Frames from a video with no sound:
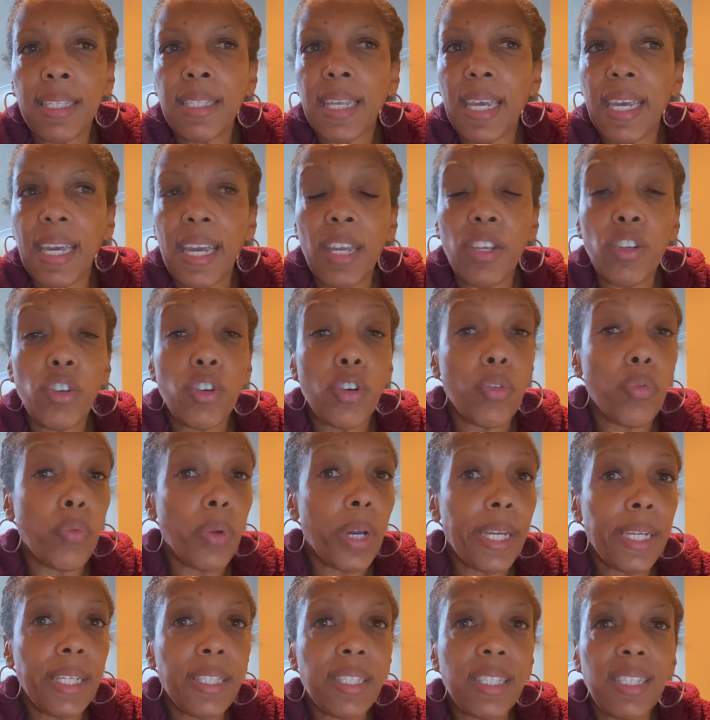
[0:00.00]
and you're
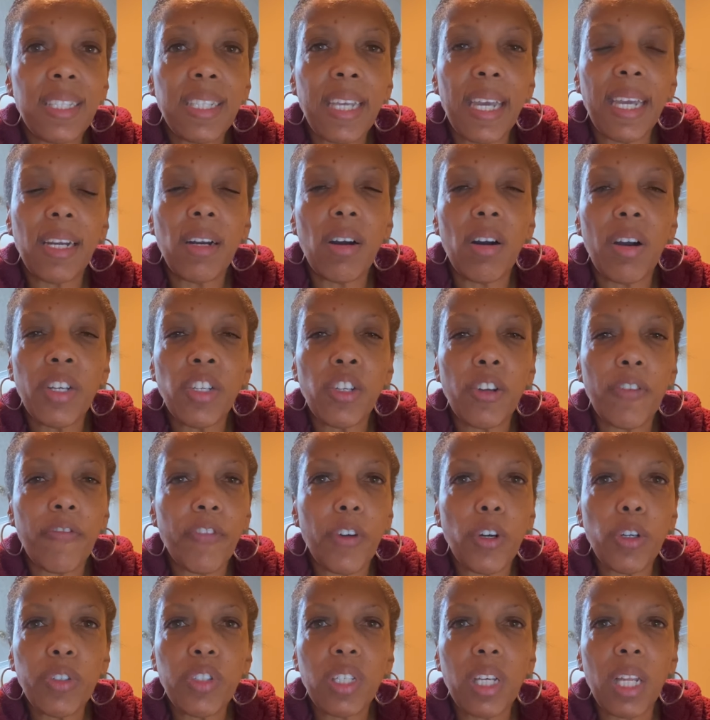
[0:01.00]
ready to take on your
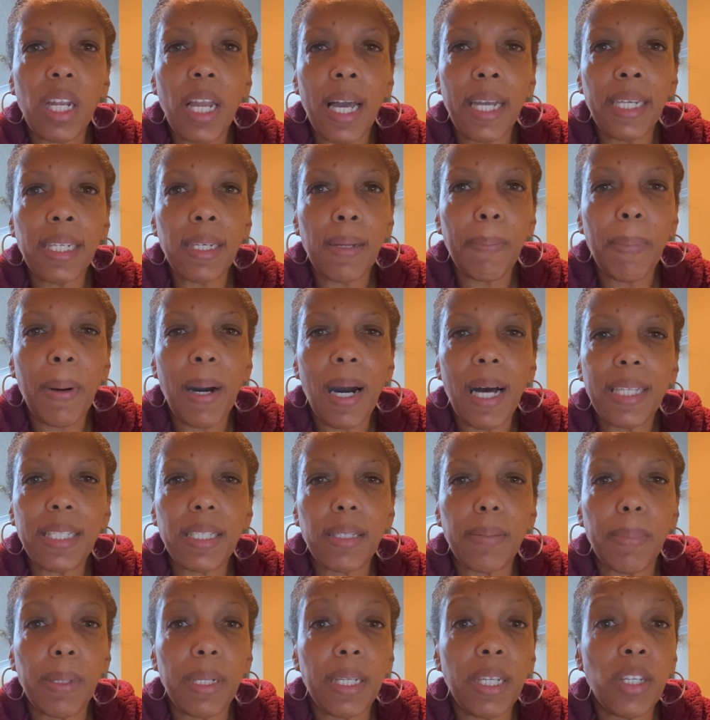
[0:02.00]
first client
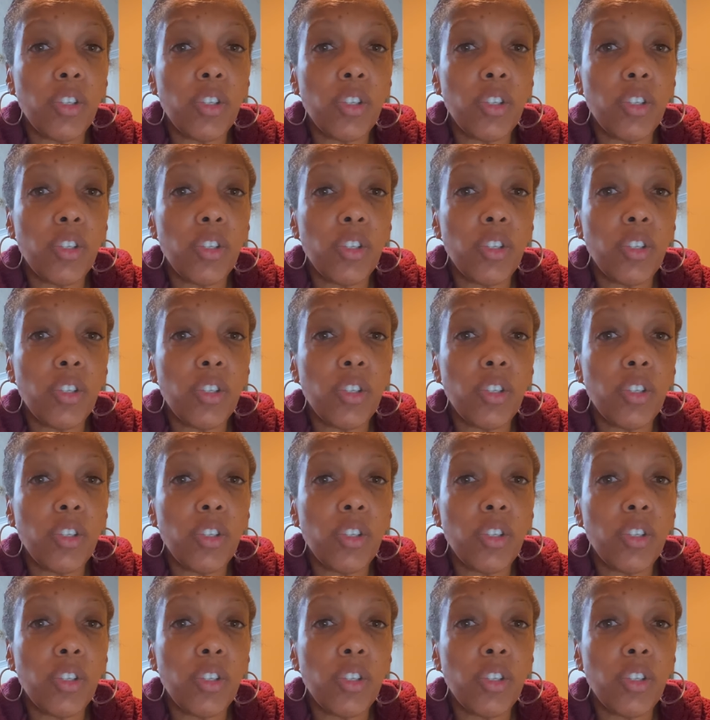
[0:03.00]
possibly.